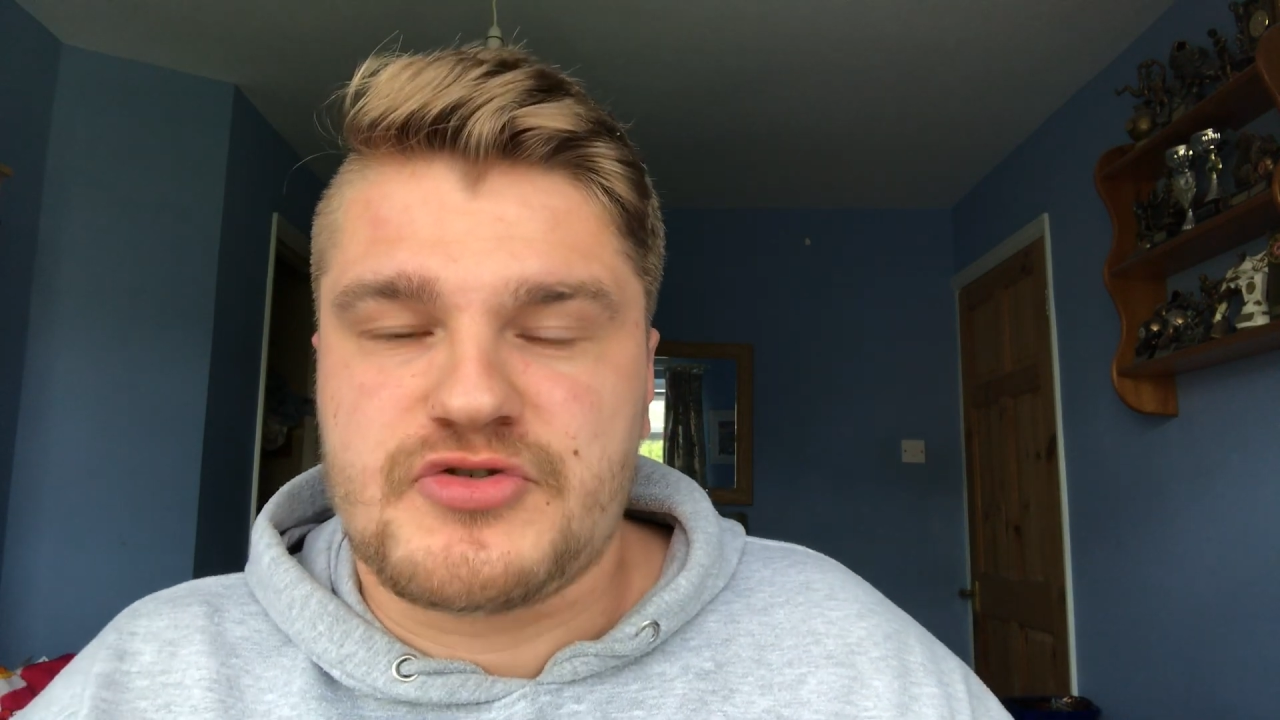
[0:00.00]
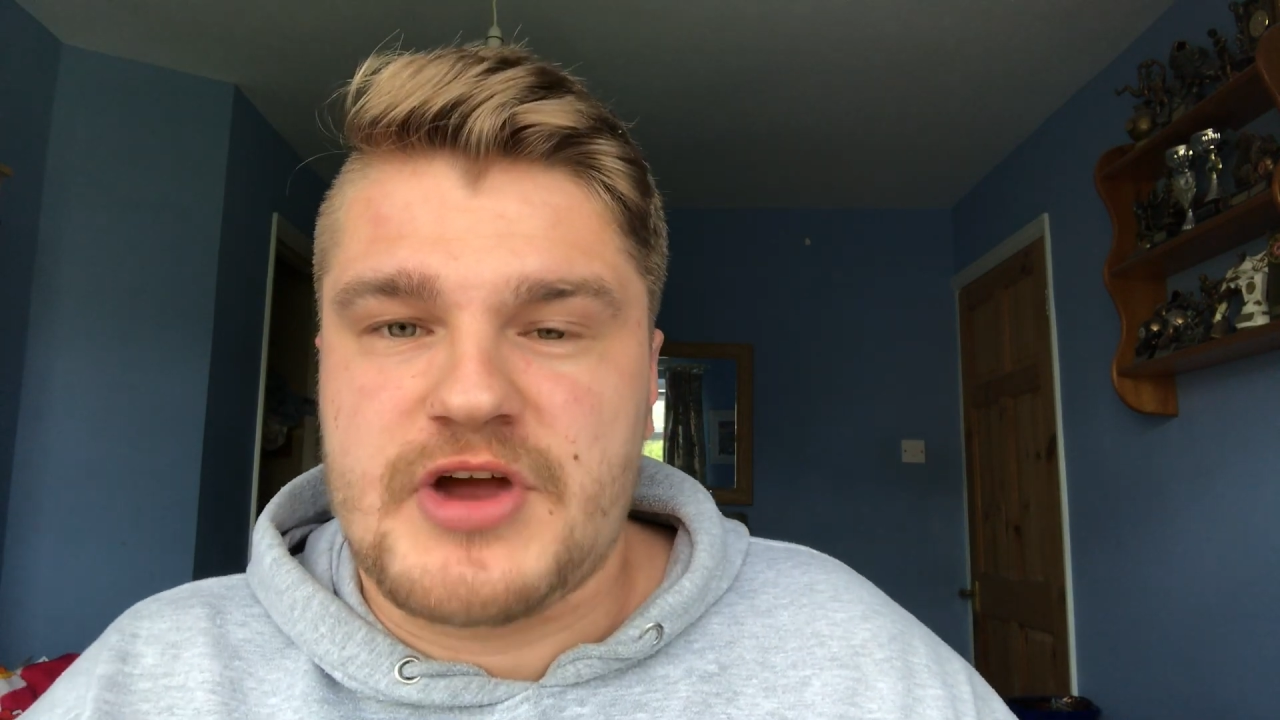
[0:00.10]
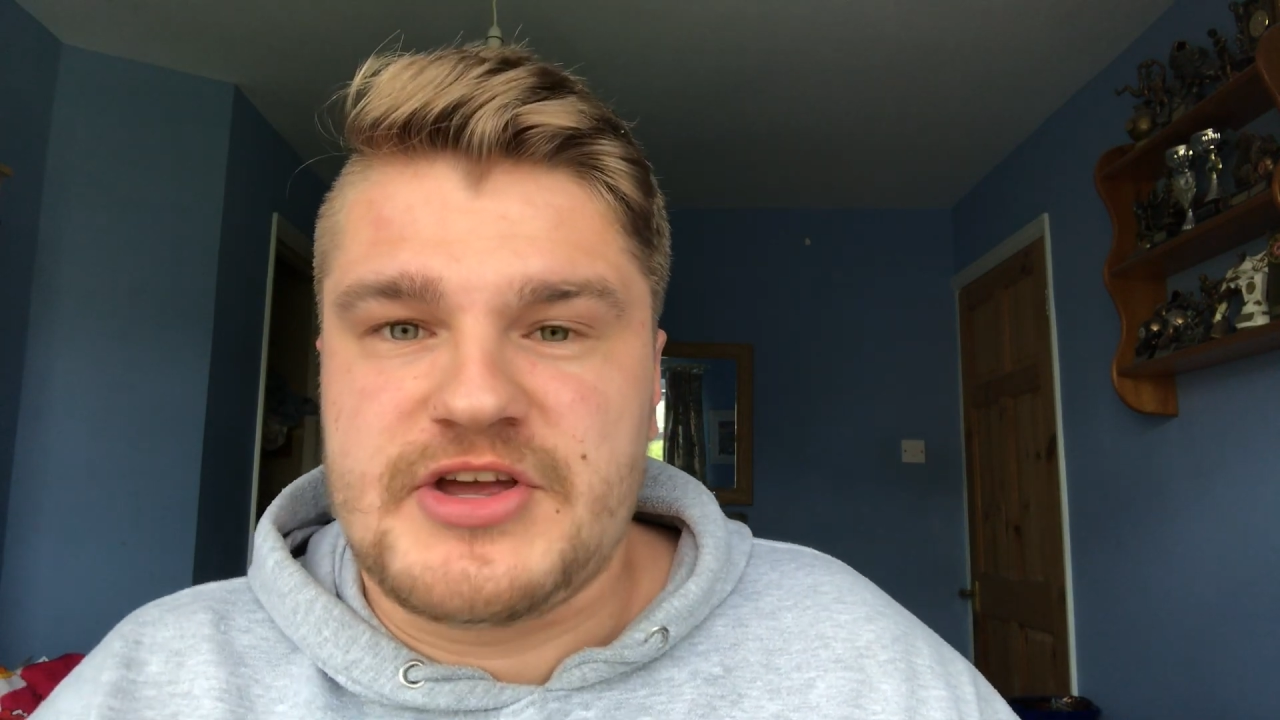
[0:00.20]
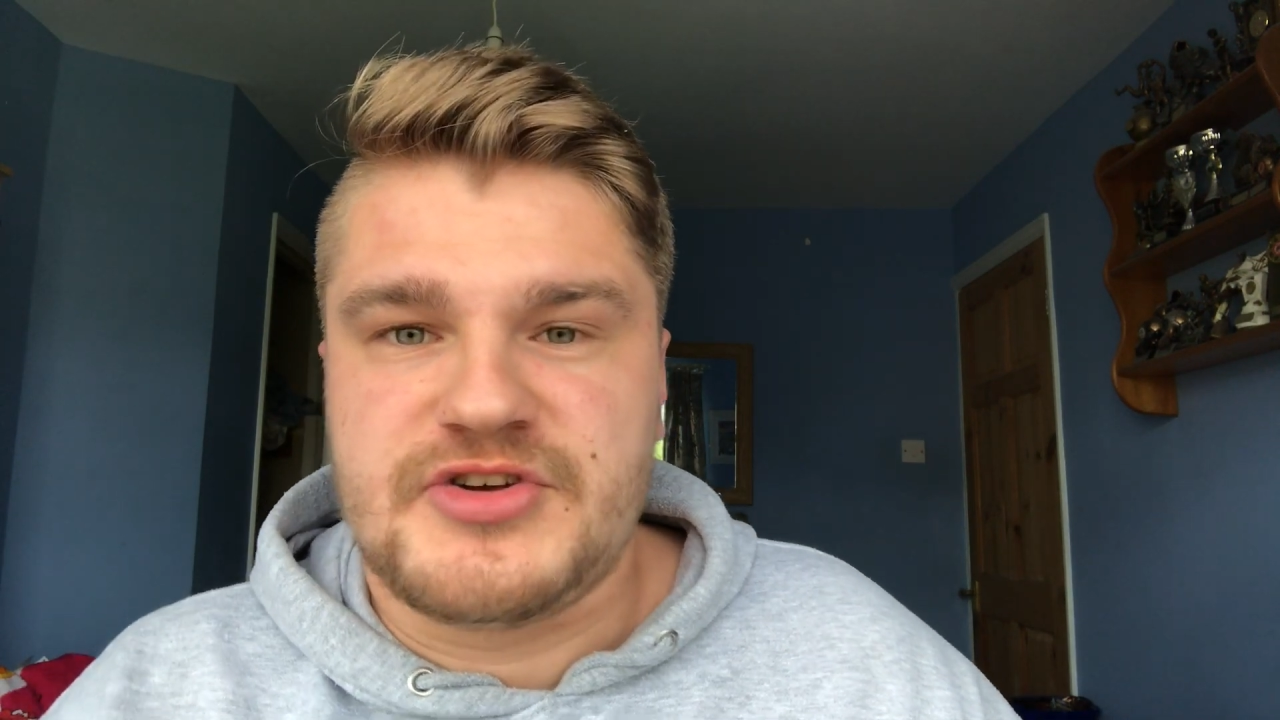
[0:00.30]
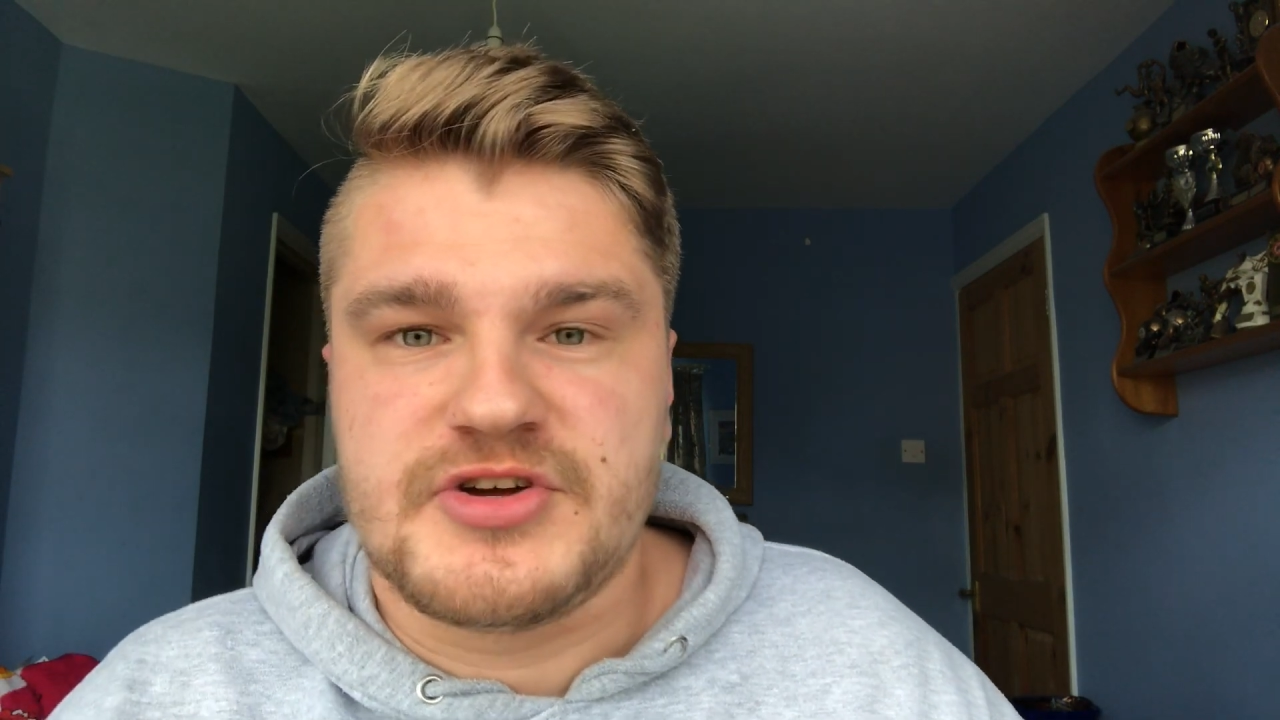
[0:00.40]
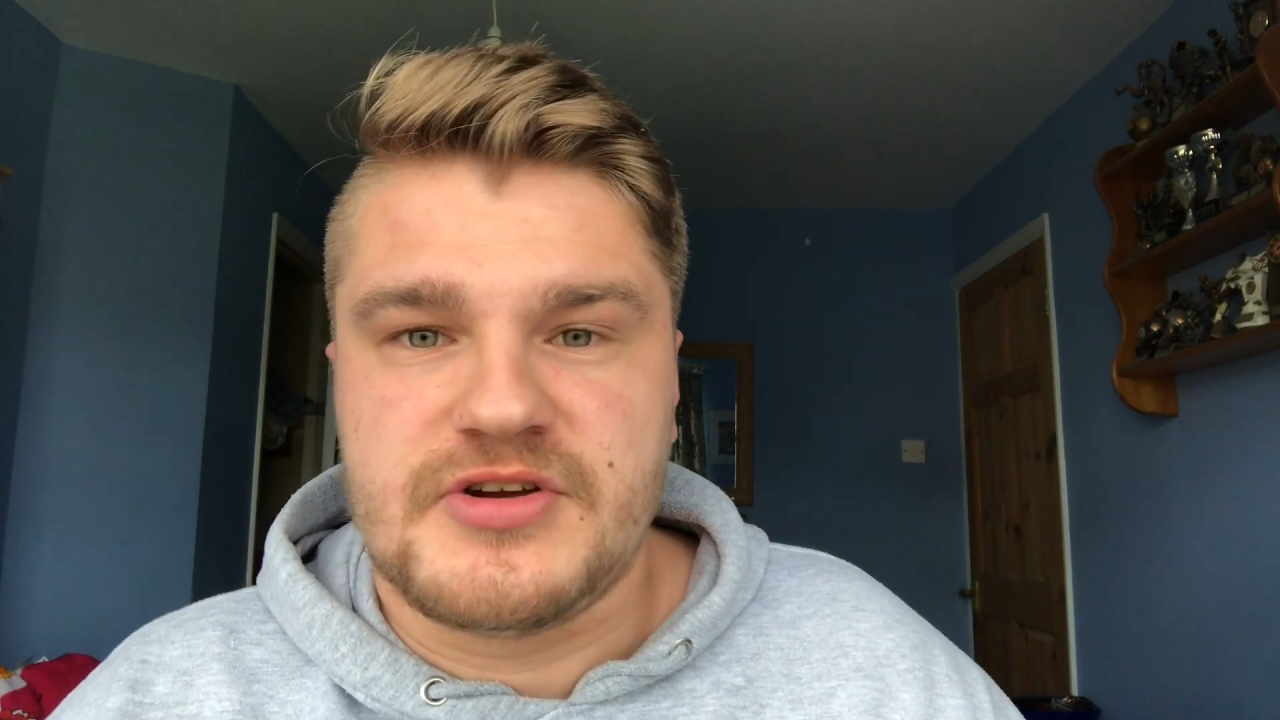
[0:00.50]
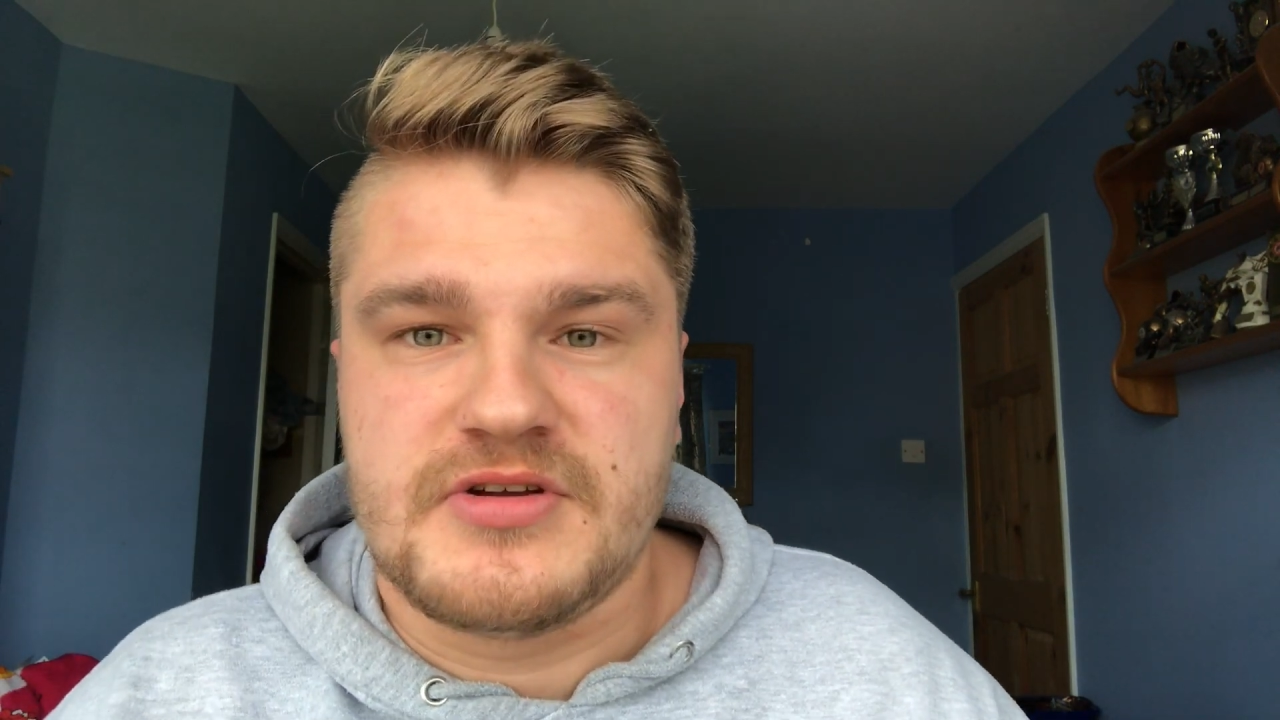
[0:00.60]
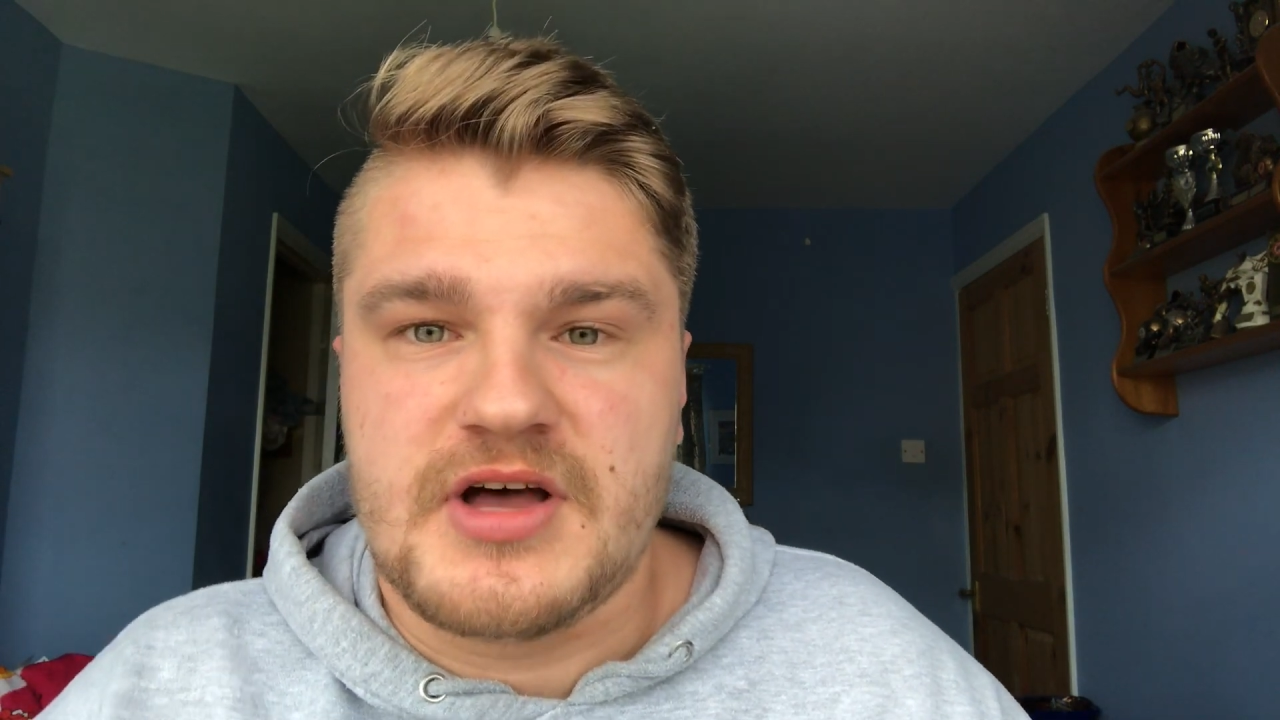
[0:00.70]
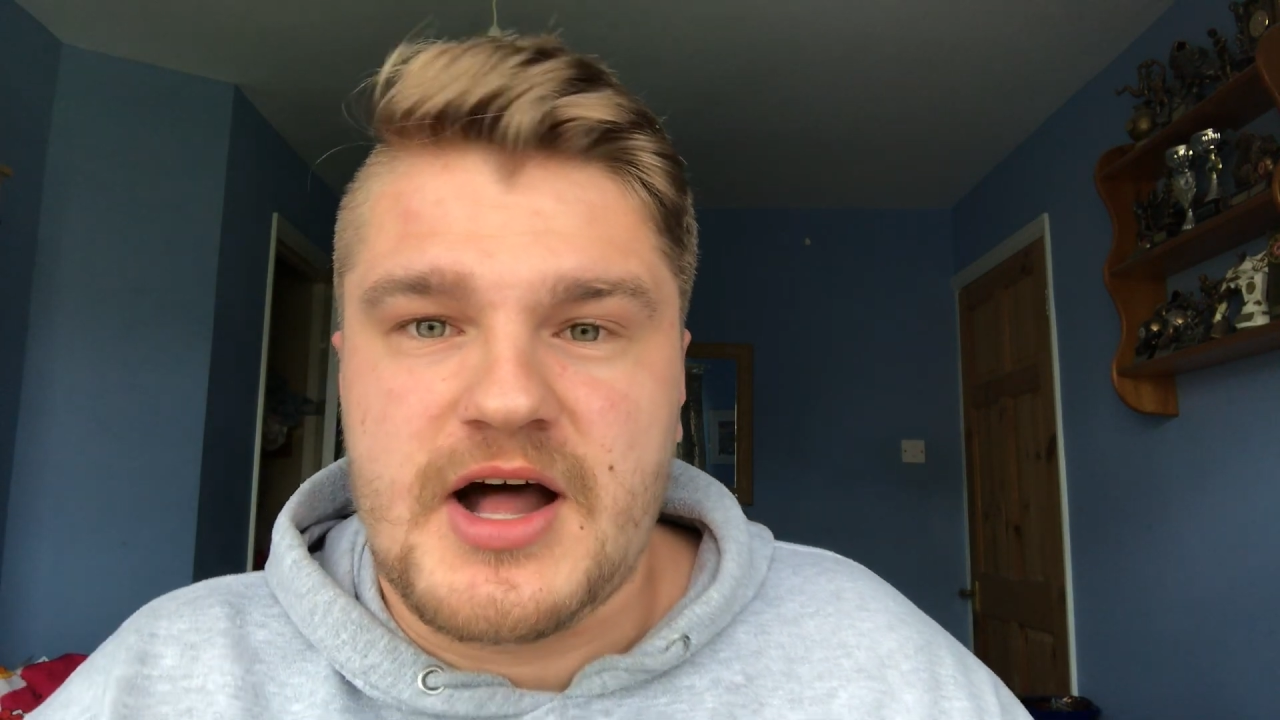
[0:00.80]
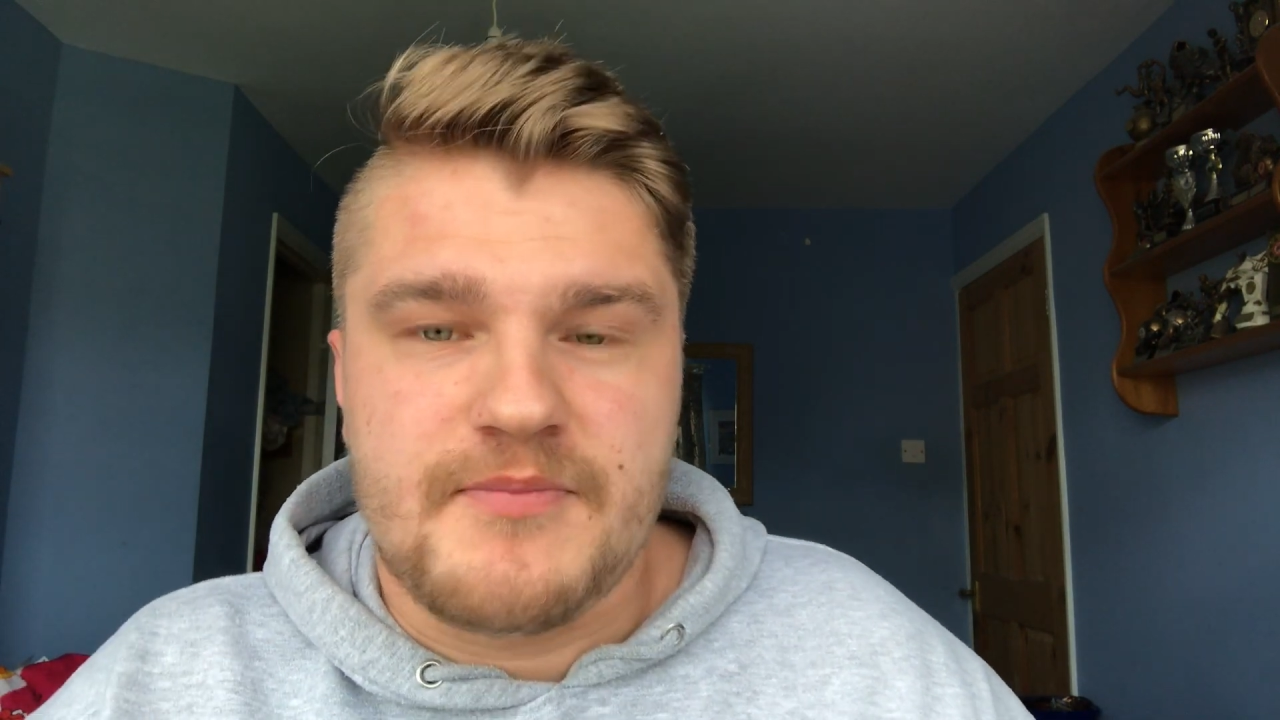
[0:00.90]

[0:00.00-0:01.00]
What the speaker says: creation,